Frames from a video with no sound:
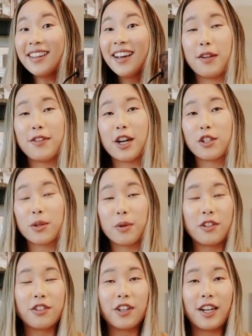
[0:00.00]
If you guys are
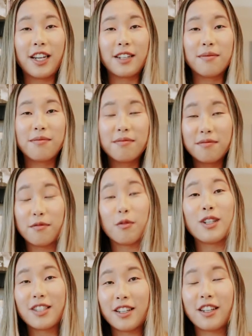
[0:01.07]
wondering
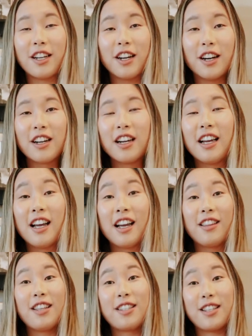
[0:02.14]
what's in here,
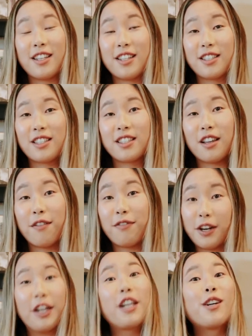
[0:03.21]
this is a
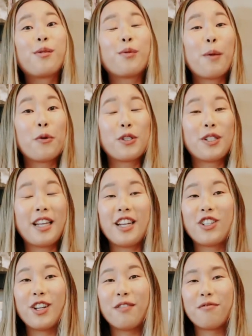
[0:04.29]
very good
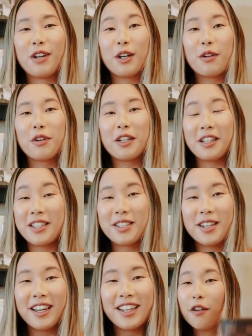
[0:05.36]
representation, very
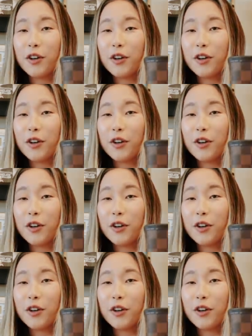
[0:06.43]
realistic.